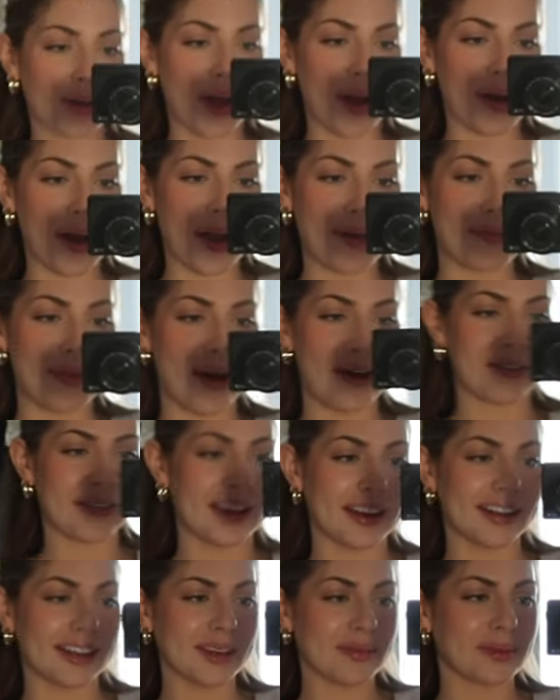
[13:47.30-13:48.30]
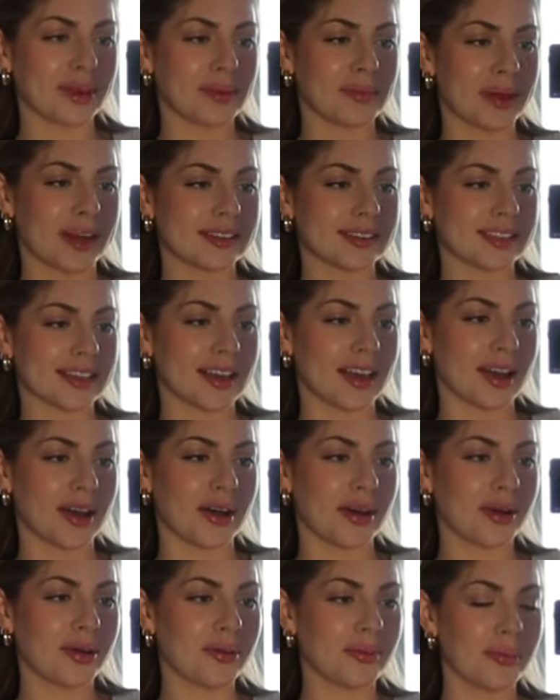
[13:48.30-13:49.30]
Okay, I'm all ready. We're about to
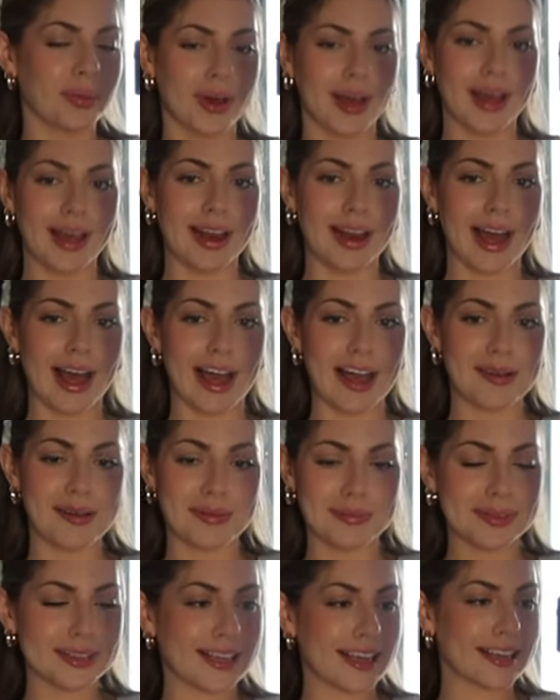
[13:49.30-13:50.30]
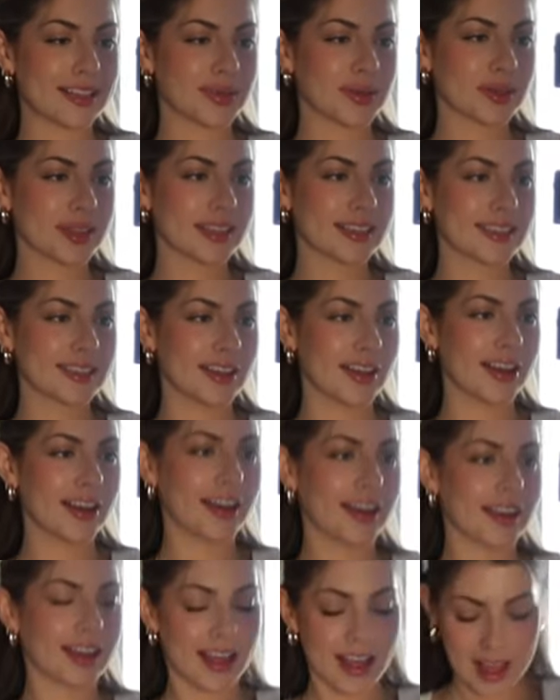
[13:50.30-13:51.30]
go, but I'm obsessed with this
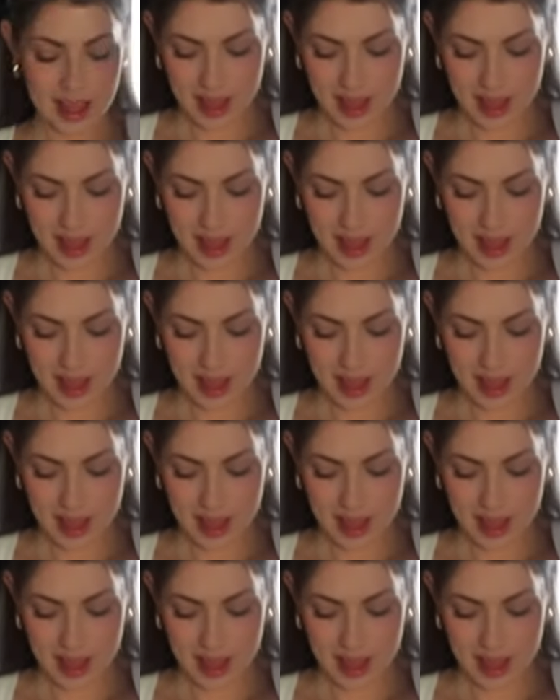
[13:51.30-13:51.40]
look.